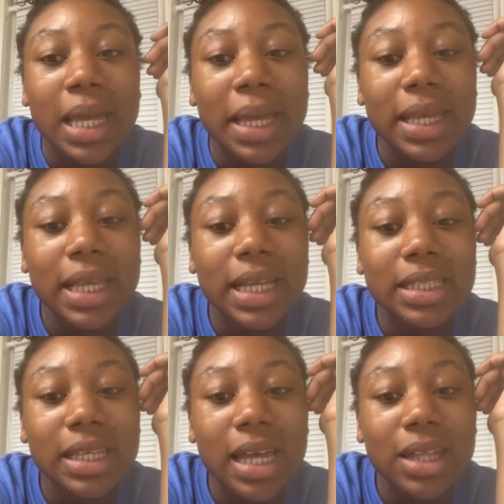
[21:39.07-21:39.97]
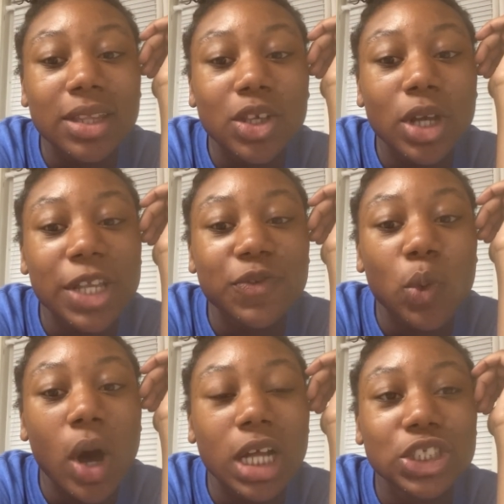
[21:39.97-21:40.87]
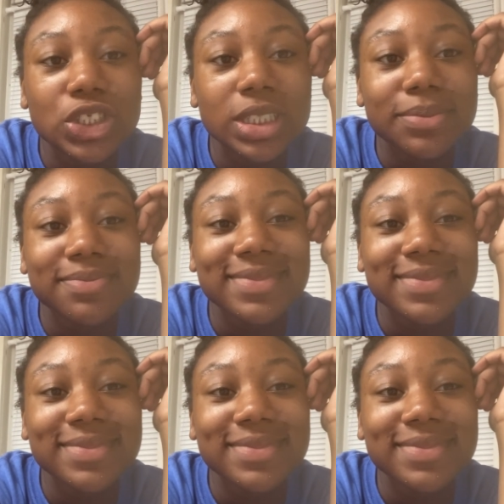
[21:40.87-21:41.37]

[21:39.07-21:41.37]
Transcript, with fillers: And yeah, thank you guys for watching.